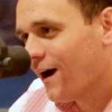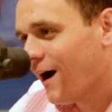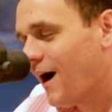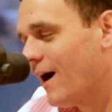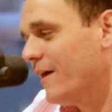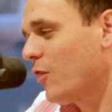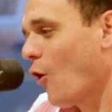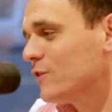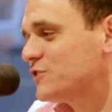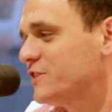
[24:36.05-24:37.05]
It
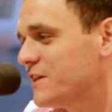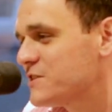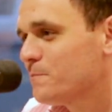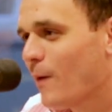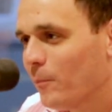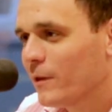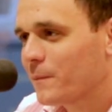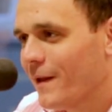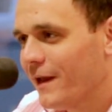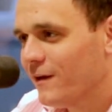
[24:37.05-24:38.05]
launched its
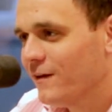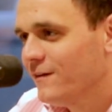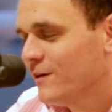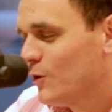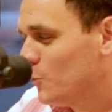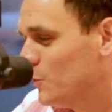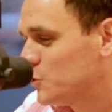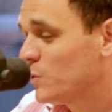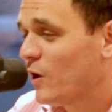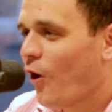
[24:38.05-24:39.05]
public beta,
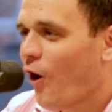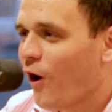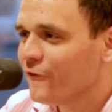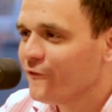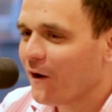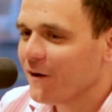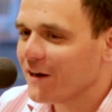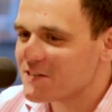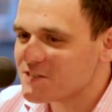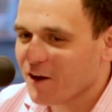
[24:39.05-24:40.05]
which we are all very
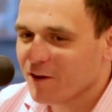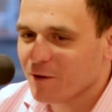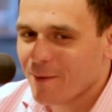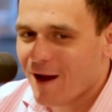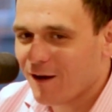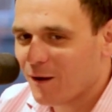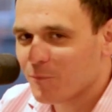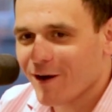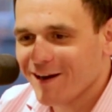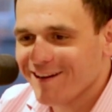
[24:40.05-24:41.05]
excited about.
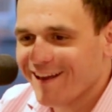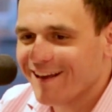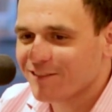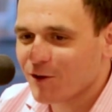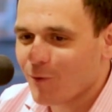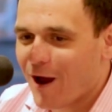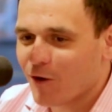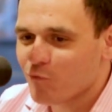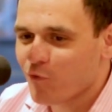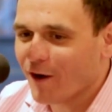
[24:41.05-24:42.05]
I'm ready to hit the
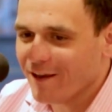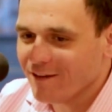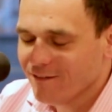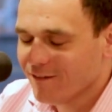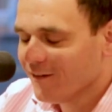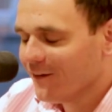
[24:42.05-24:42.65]
ground running.